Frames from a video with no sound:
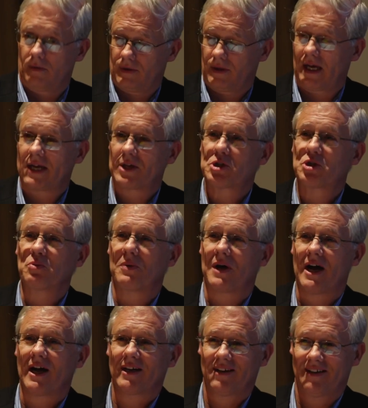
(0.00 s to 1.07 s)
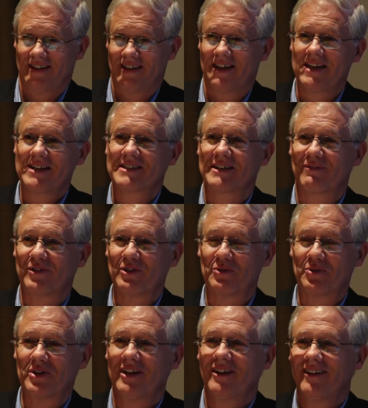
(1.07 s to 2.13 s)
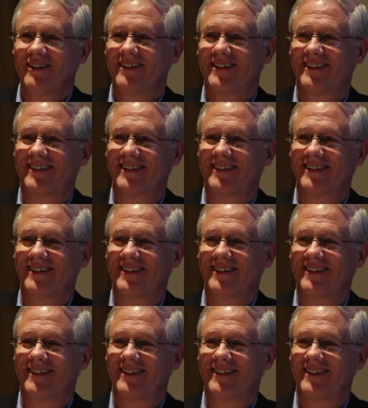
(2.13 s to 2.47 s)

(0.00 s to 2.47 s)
Like Chewbacca, yes, if you will.